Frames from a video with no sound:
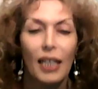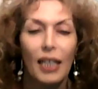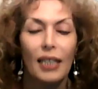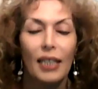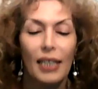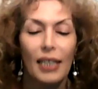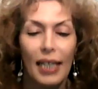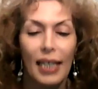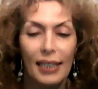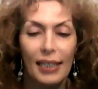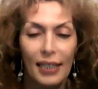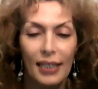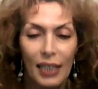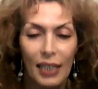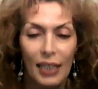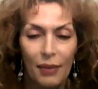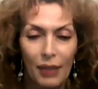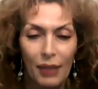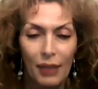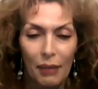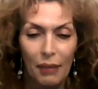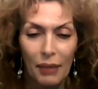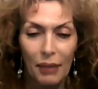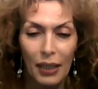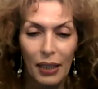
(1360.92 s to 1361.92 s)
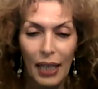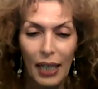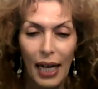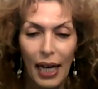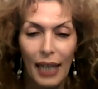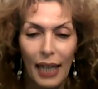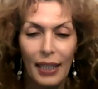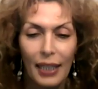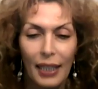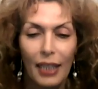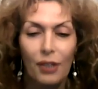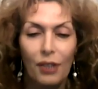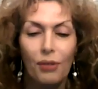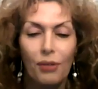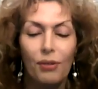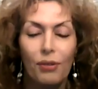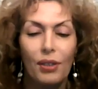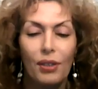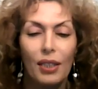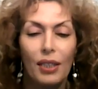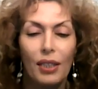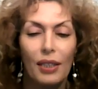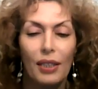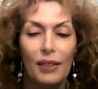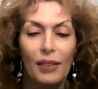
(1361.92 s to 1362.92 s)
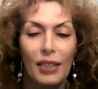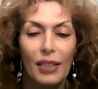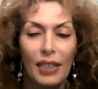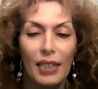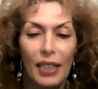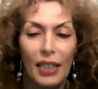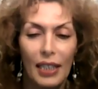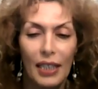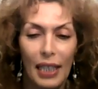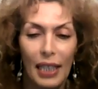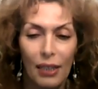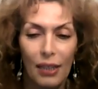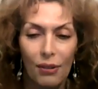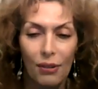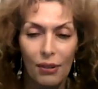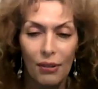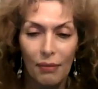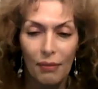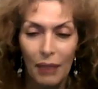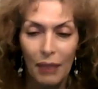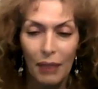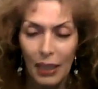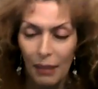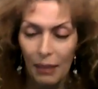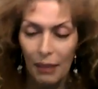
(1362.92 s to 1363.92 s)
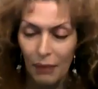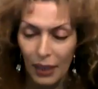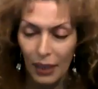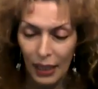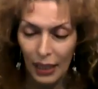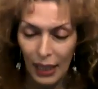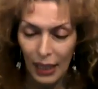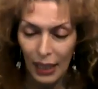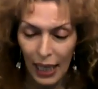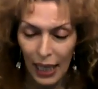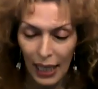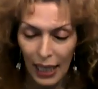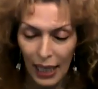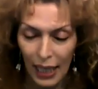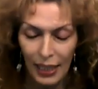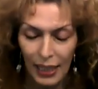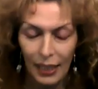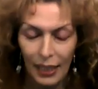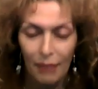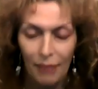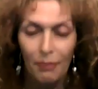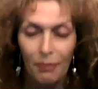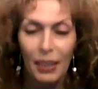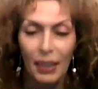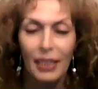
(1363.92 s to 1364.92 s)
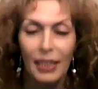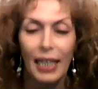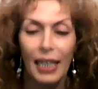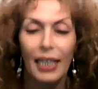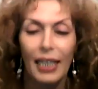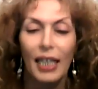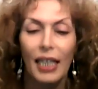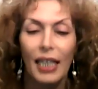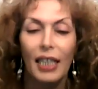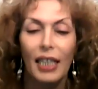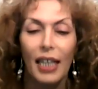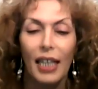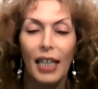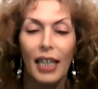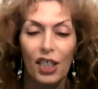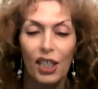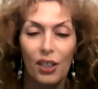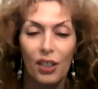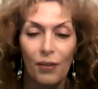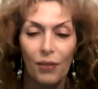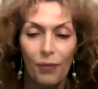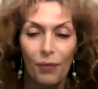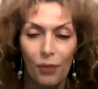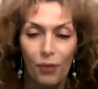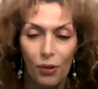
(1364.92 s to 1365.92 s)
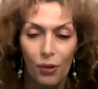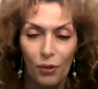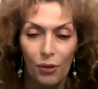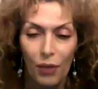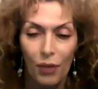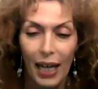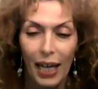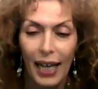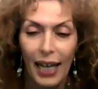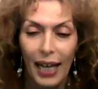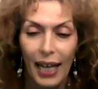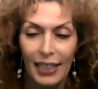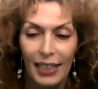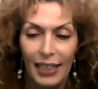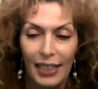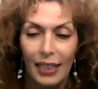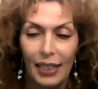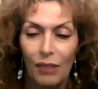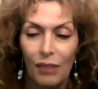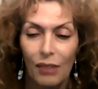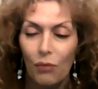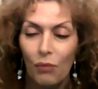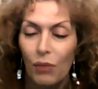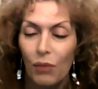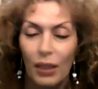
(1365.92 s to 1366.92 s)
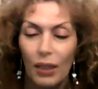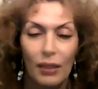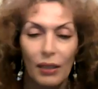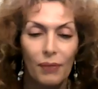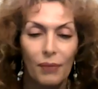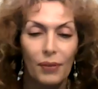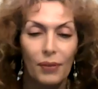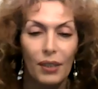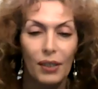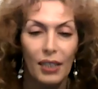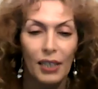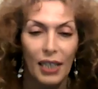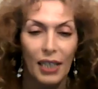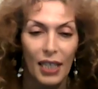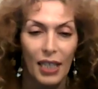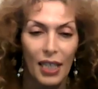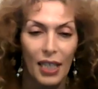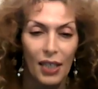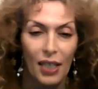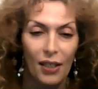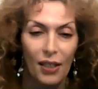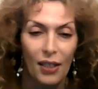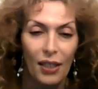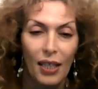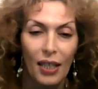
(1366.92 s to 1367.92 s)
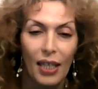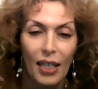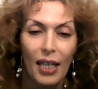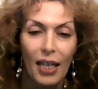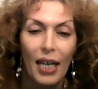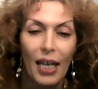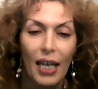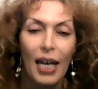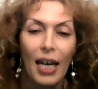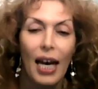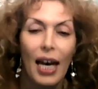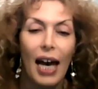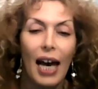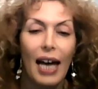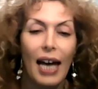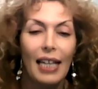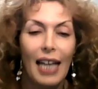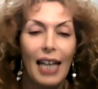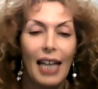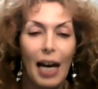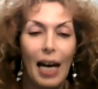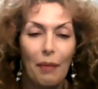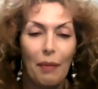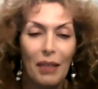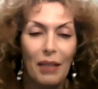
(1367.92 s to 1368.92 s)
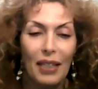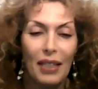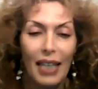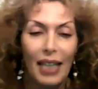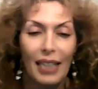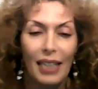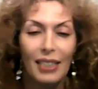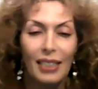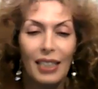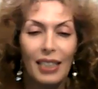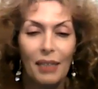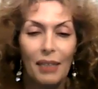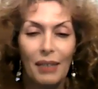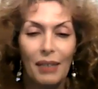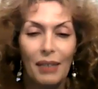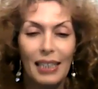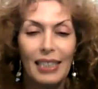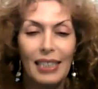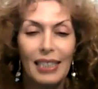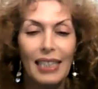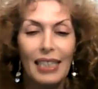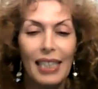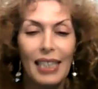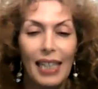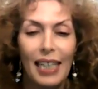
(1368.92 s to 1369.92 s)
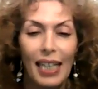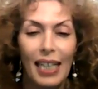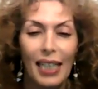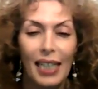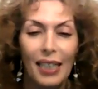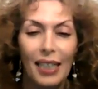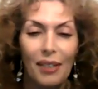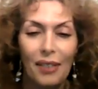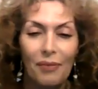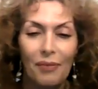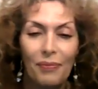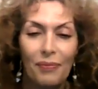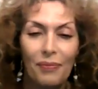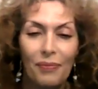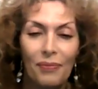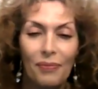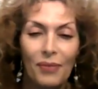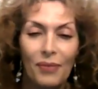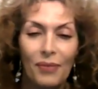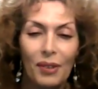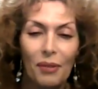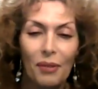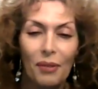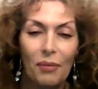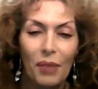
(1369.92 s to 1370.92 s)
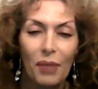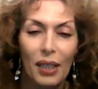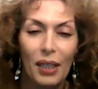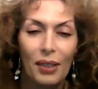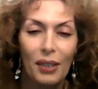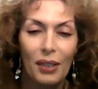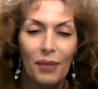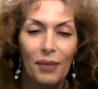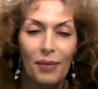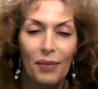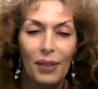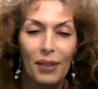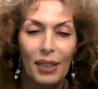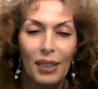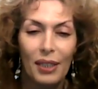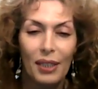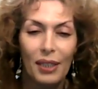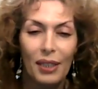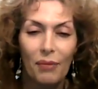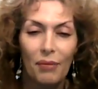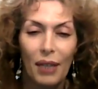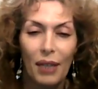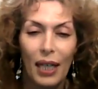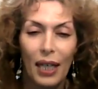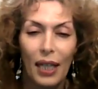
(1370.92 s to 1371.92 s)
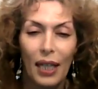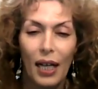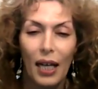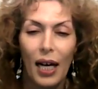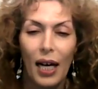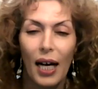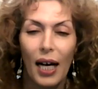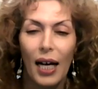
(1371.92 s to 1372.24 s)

Yes, Stephen, I'm glad that you did see that, and I'm glad that it made that connection for you. Excellent. Wonderful to hear. And happy Thanksgiving, Zia. Wonderful as well.